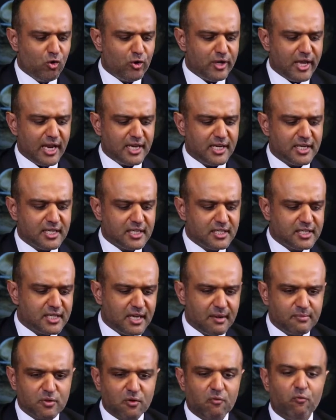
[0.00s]
you look at it in
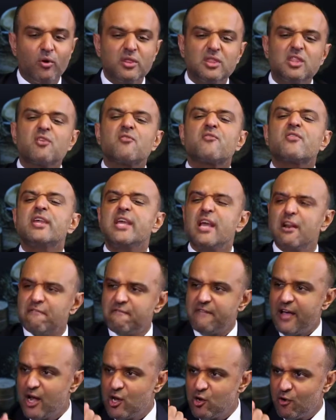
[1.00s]
terms of what the
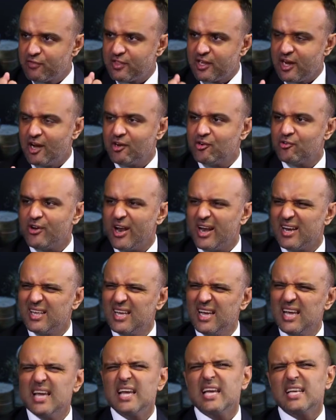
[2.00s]
real value of that 100 Rand,
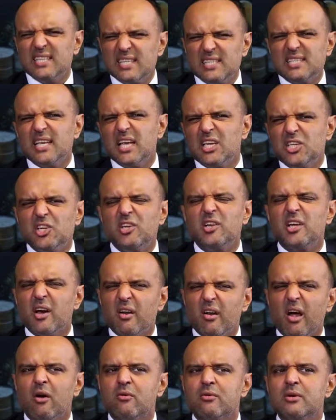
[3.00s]
is essentially
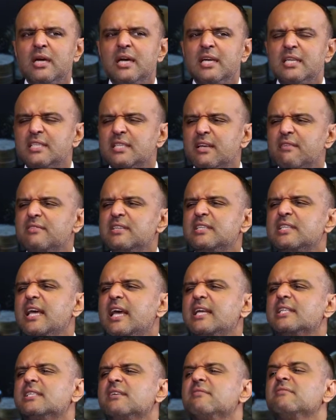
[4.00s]
around
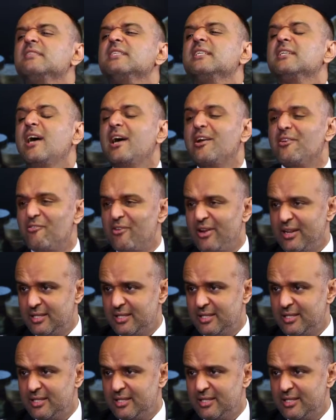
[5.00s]
78, 79